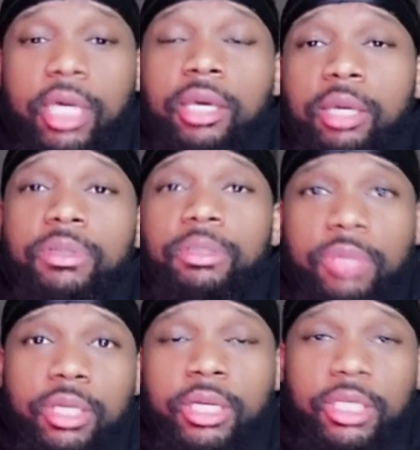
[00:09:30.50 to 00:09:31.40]
his
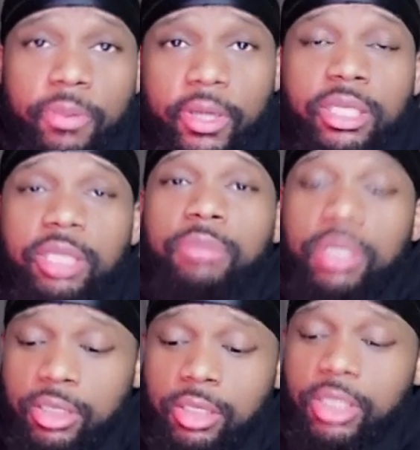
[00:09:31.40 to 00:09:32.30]
meat in his pants.
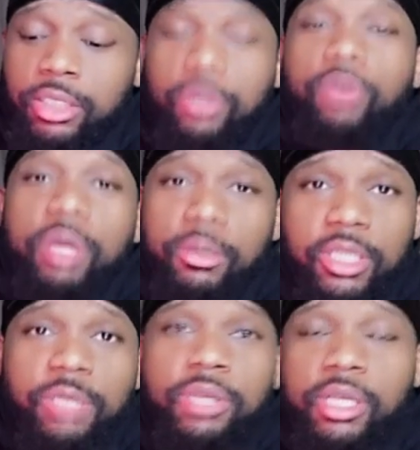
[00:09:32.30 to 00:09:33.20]
His soulmate
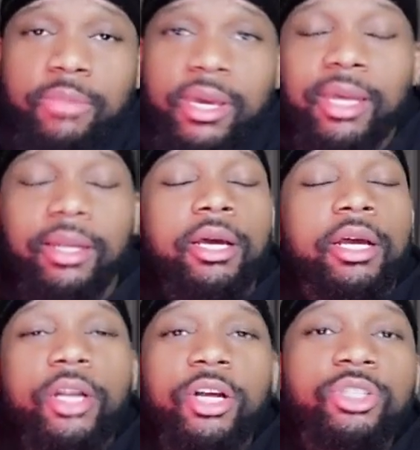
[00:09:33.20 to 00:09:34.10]
must be a man.
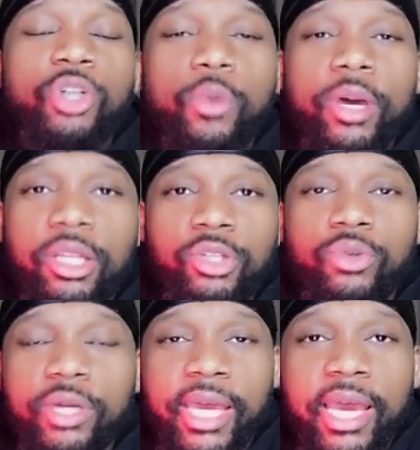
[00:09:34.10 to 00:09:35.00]
There's no way that you
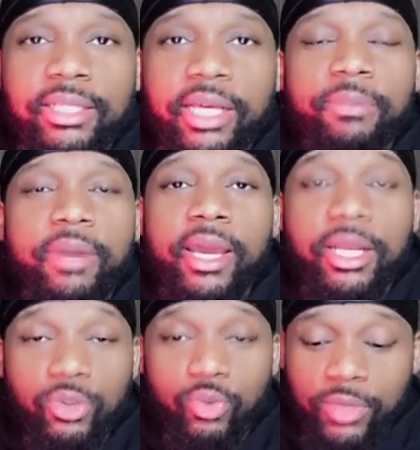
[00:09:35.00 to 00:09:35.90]
could gaslight a man
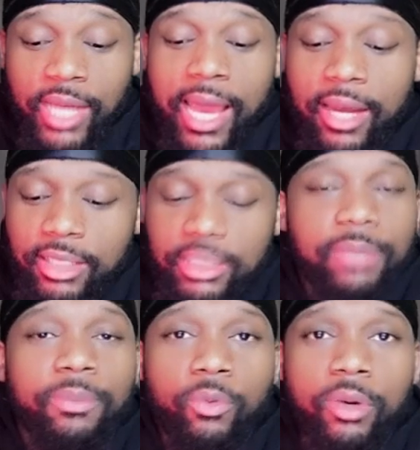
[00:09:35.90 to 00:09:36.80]
into not
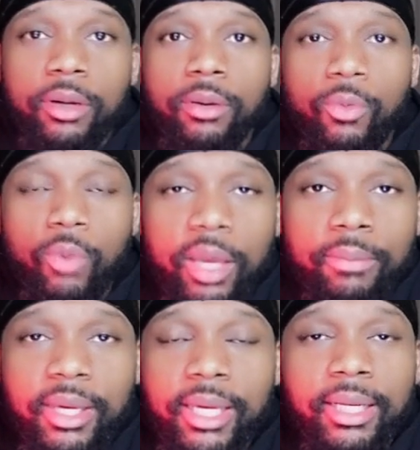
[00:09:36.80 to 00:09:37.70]
sleeping with
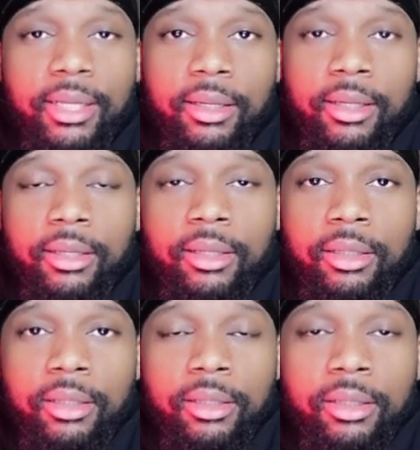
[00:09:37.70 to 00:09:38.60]
women.
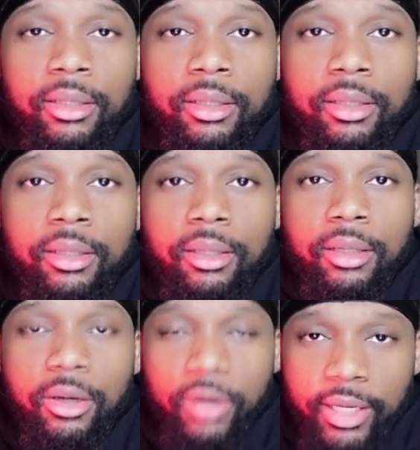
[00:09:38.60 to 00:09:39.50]

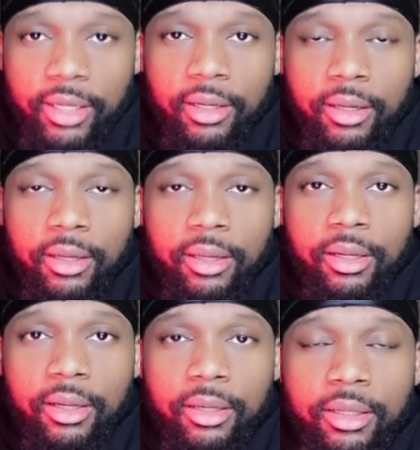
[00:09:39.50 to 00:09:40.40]
Okay?
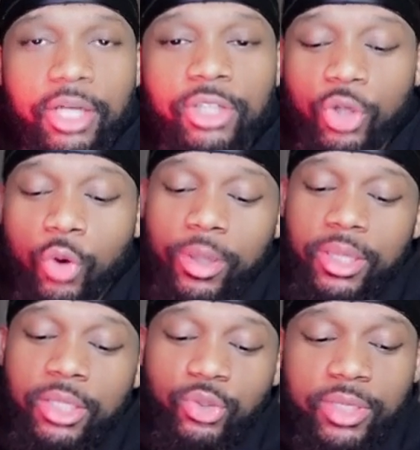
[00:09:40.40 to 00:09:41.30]
There's no way
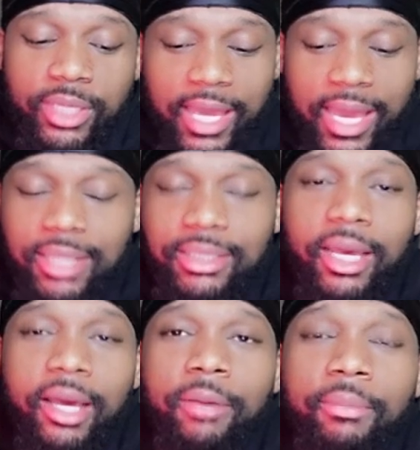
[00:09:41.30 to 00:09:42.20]
that you could
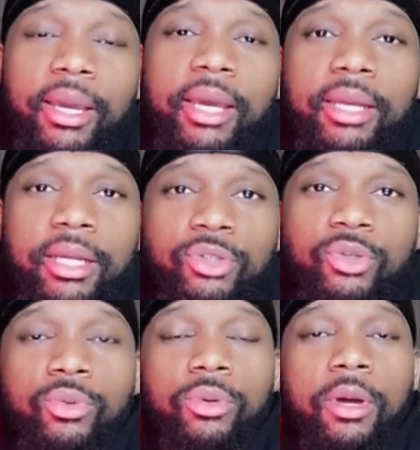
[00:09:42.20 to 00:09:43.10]
gaslight a man
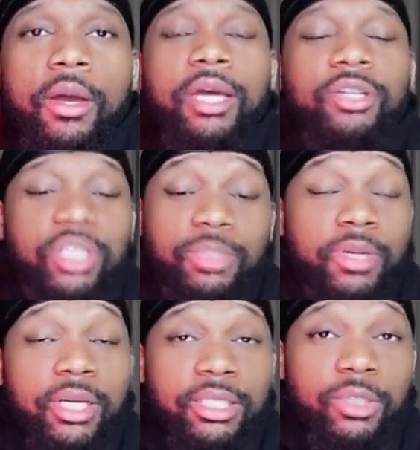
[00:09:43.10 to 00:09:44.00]
into, just
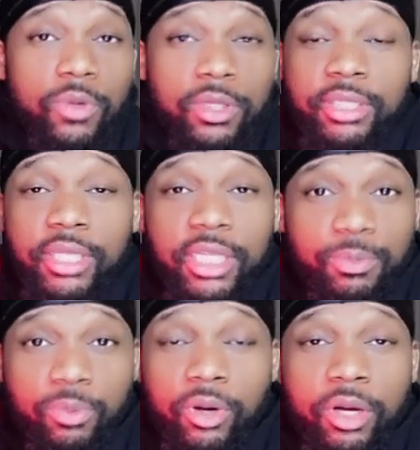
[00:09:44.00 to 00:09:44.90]
because he wants to
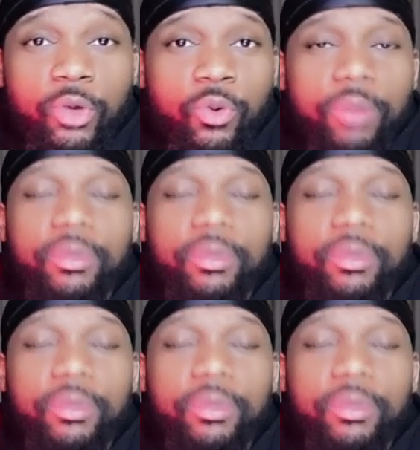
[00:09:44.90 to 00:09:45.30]
explore other women.